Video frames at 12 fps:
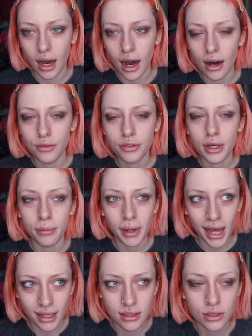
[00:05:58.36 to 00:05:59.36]
have
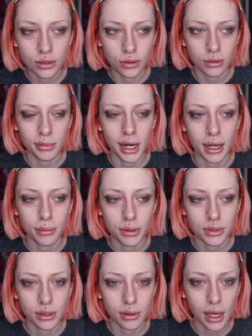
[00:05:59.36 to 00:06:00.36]
committed to growing my
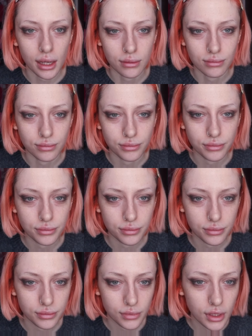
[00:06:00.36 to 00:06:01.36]
eyebrows out again.
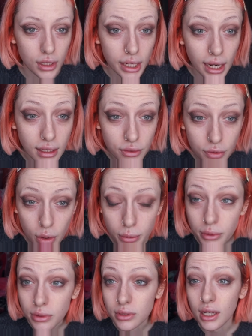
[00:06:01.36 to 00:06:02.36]
They're kind of
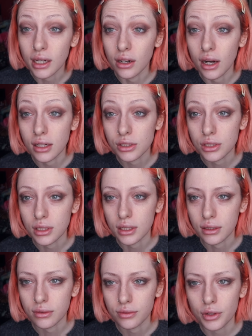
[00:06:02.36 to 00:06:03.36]
almost there
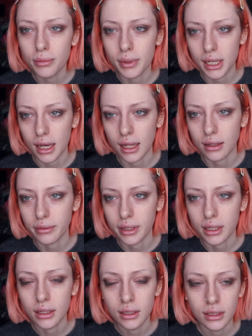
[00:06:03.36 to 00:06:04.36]
actually, for me
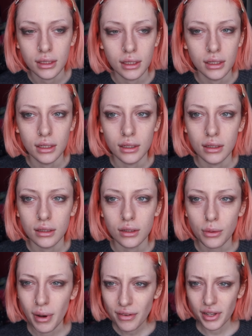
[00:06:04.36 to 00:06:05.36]
anyway.
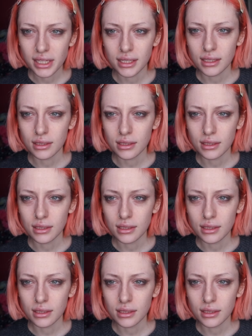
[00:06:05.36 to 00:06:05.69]
God, my face